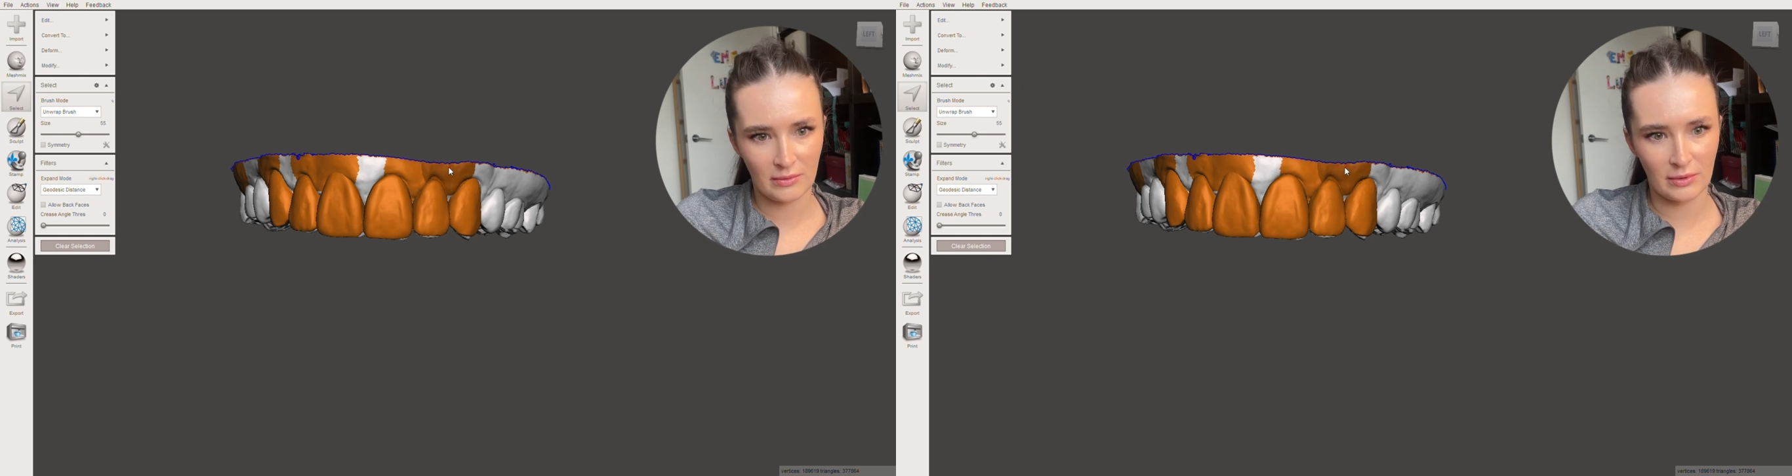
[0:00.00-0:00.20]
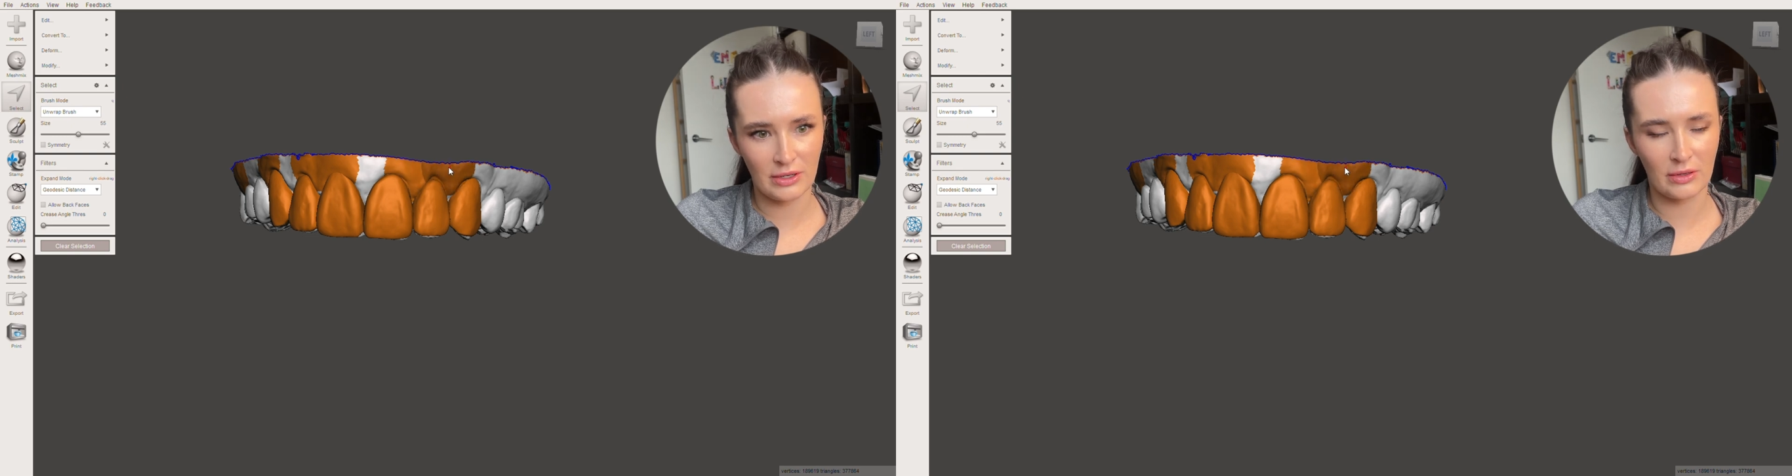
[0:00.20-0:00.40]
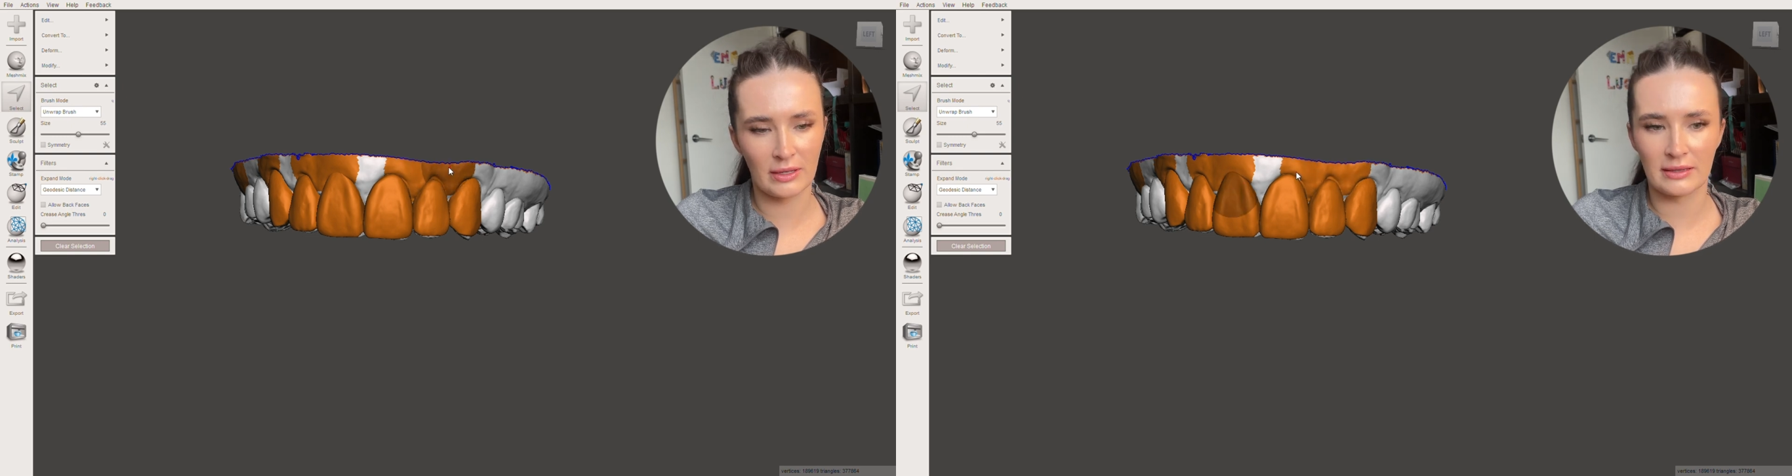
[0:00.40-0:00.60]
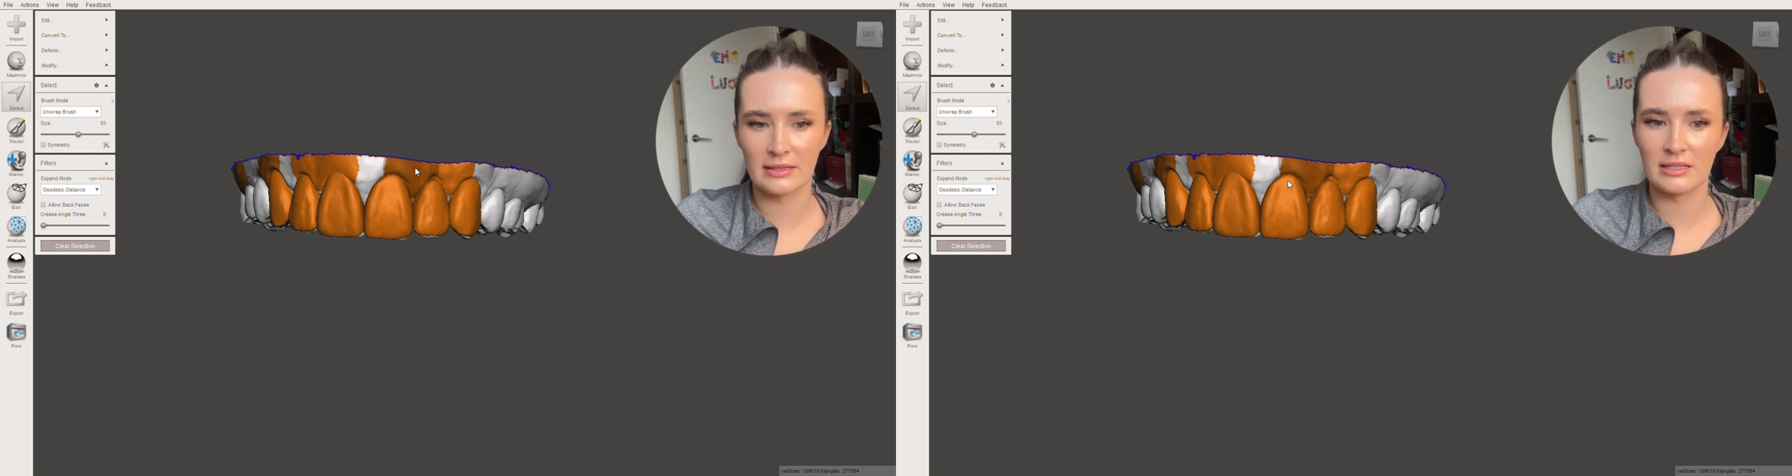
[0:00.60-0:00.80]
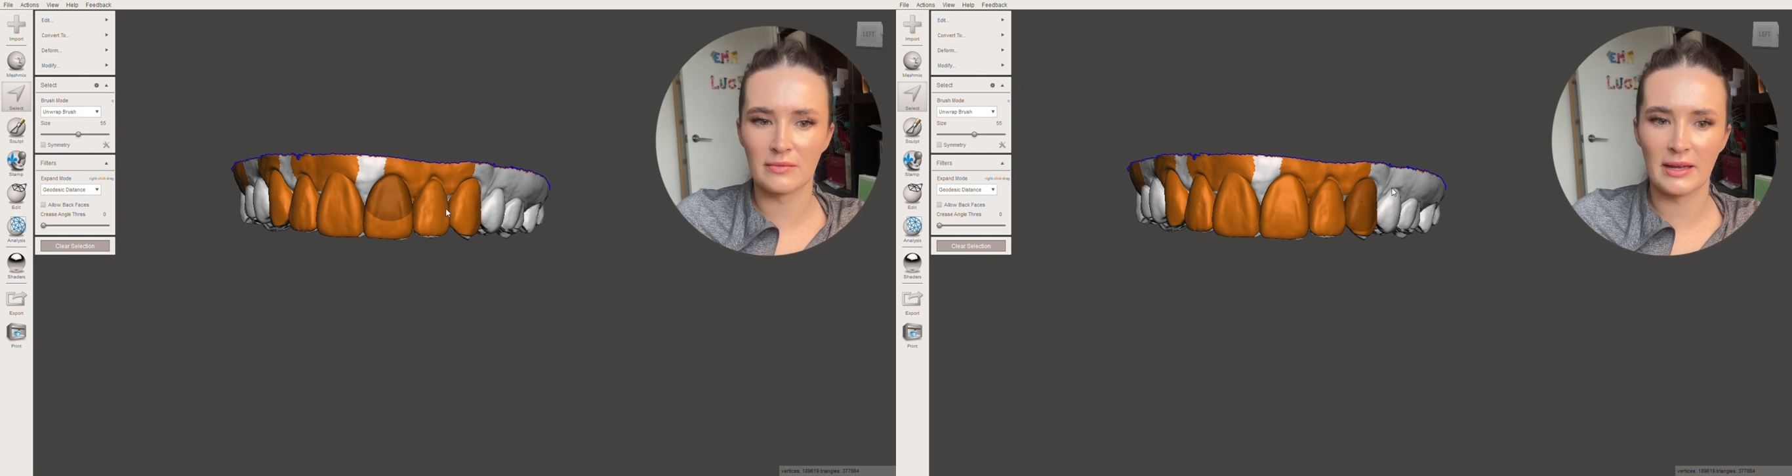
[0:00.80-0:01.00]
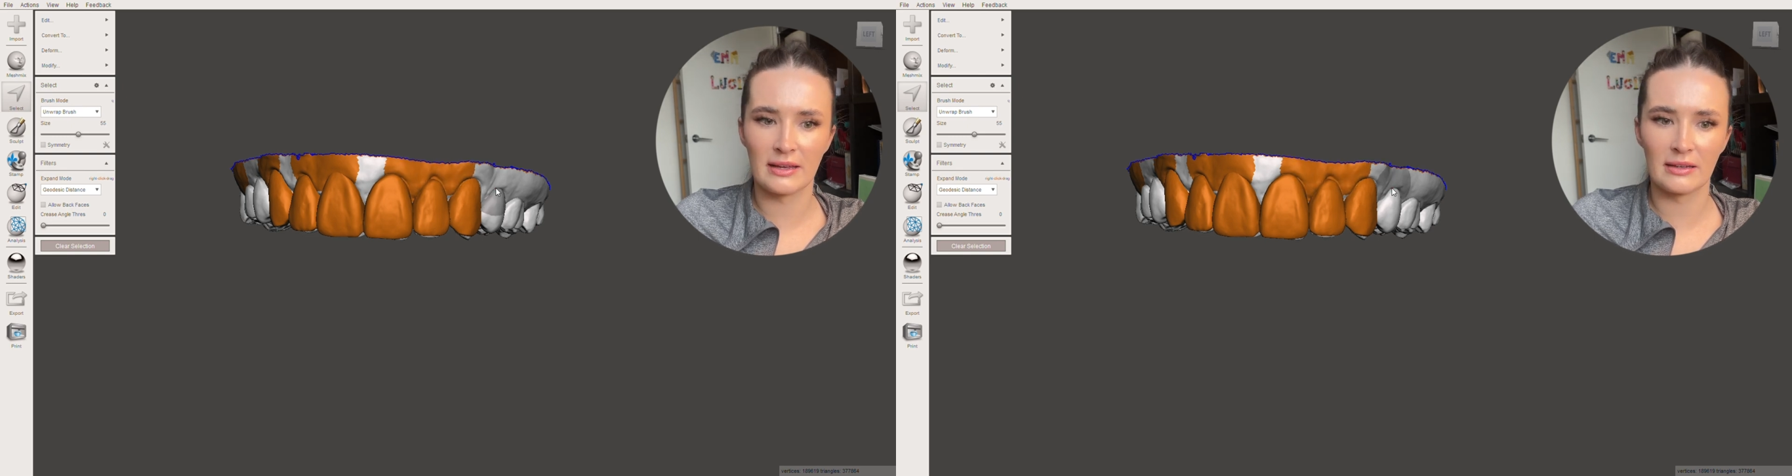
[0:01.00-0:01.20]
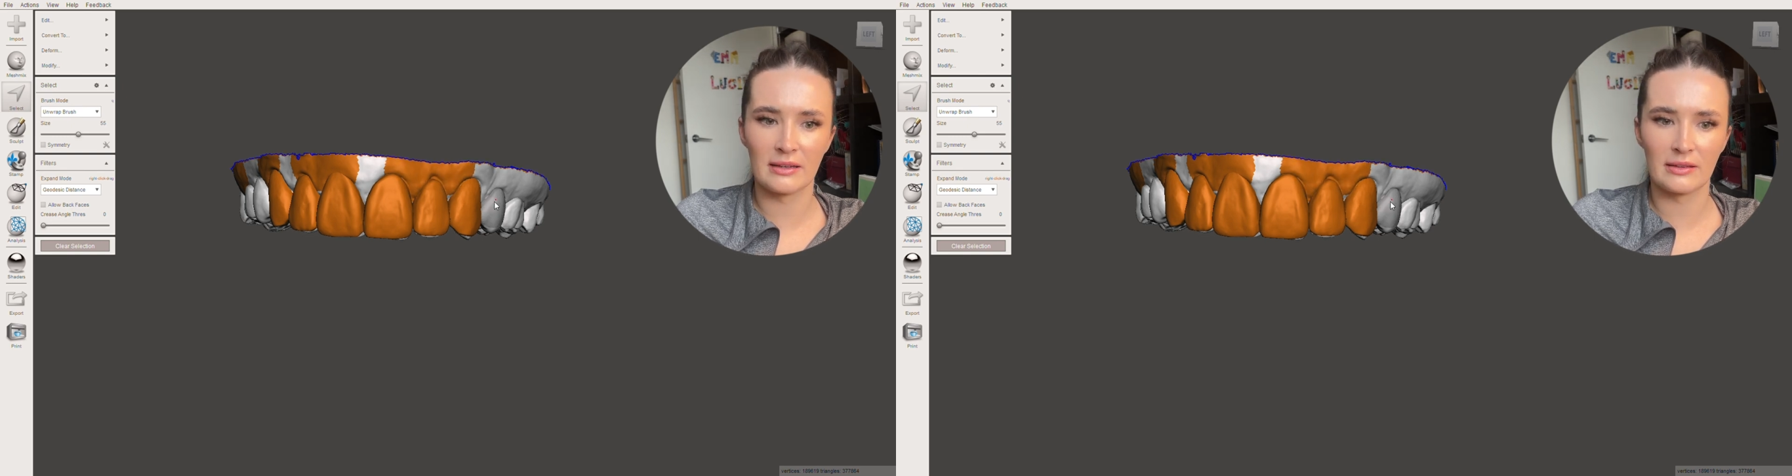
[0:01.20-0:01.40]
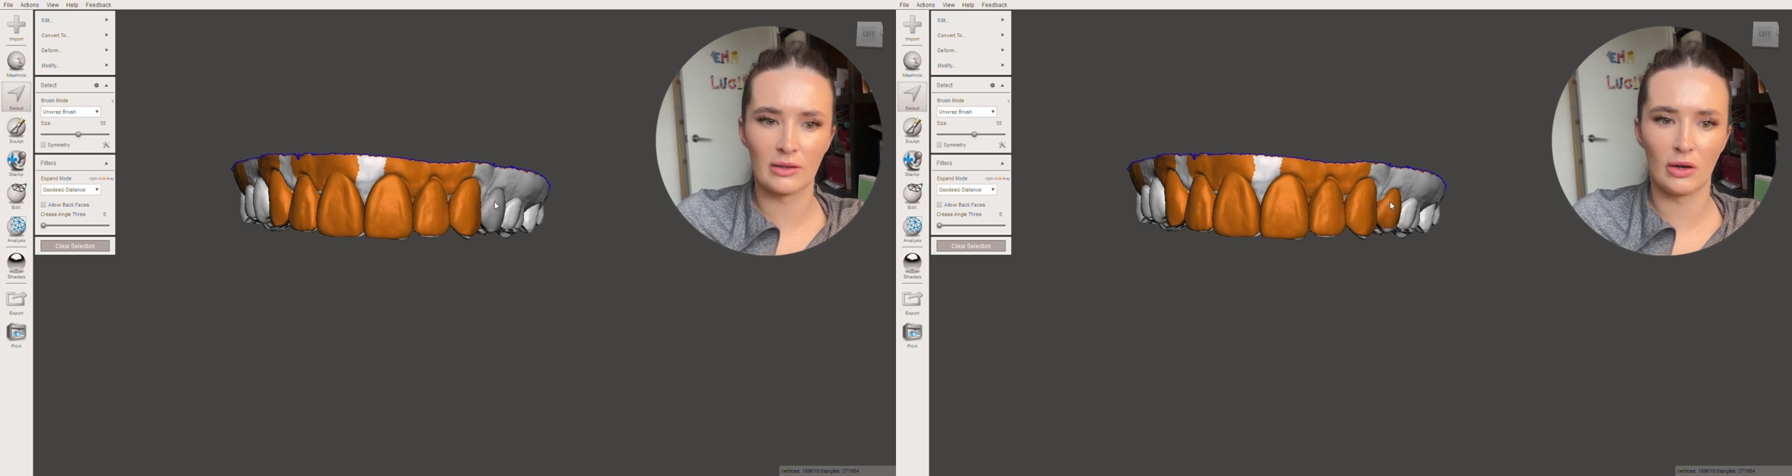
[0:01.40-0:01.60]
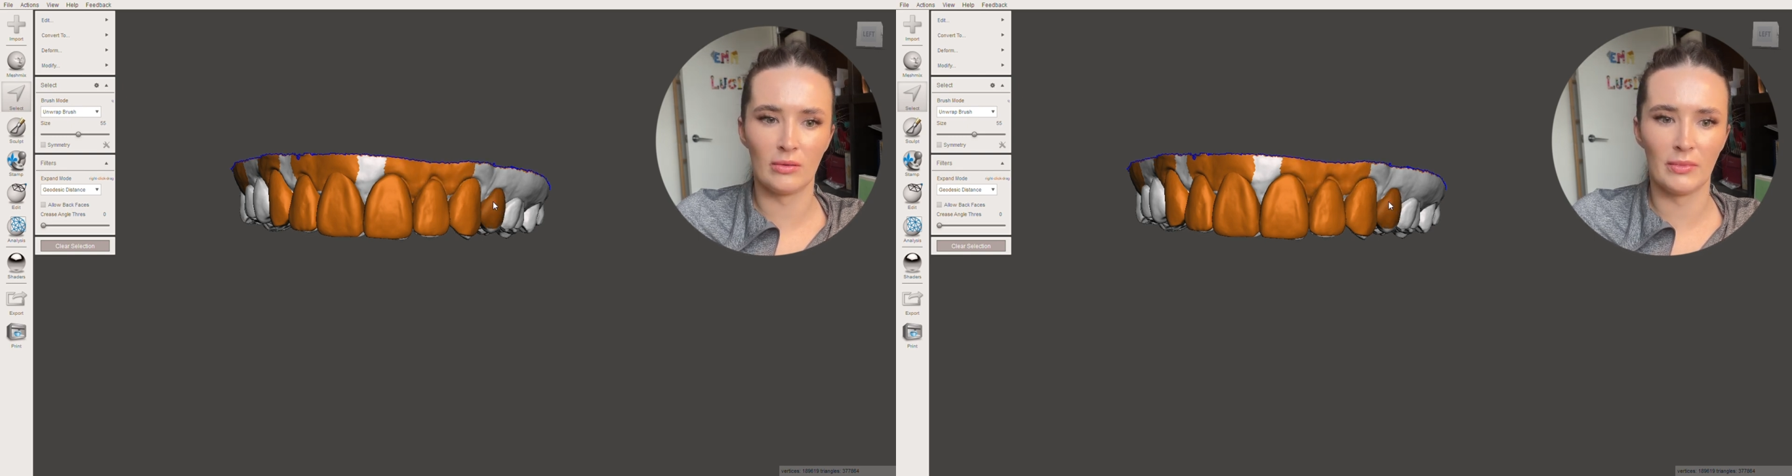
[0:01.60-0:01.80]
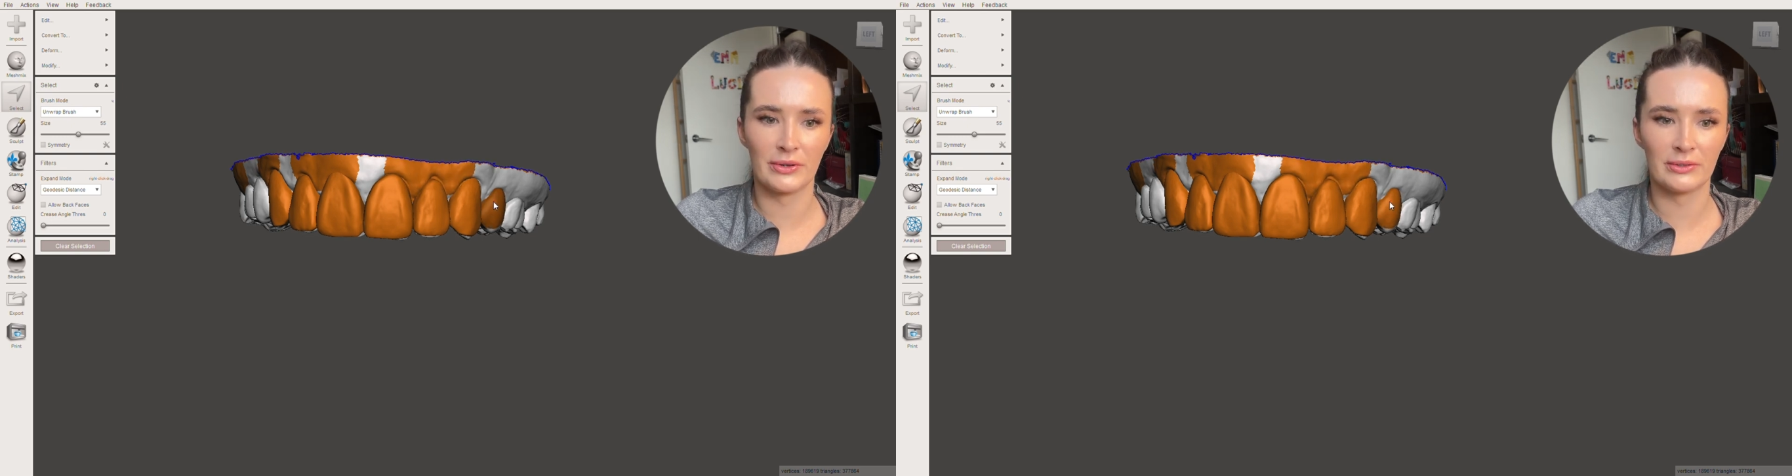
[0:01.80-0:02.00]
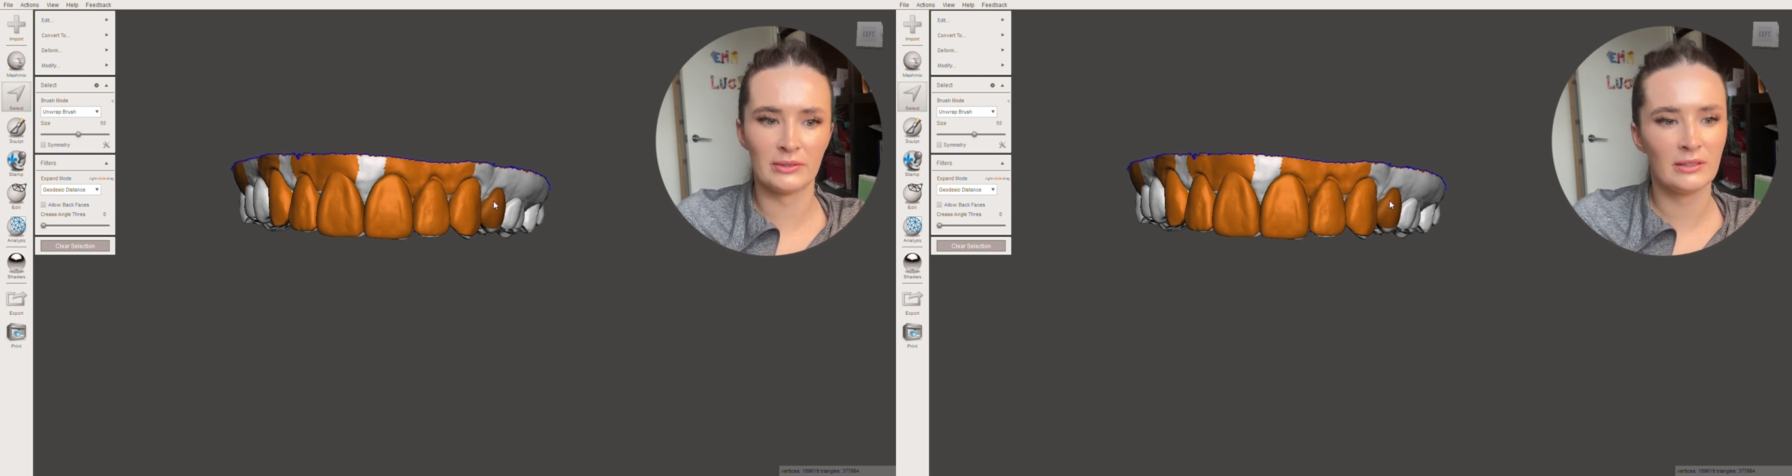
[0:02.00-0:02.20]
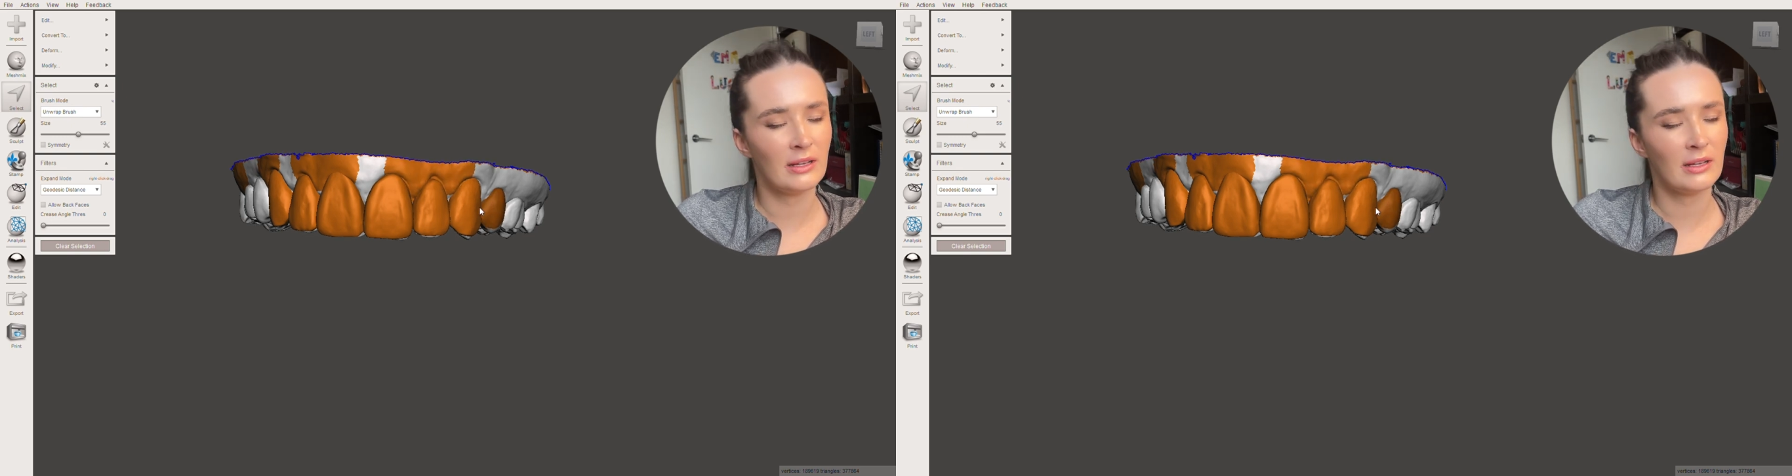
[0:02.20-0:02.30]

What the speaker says: When you click this to make it the whole model,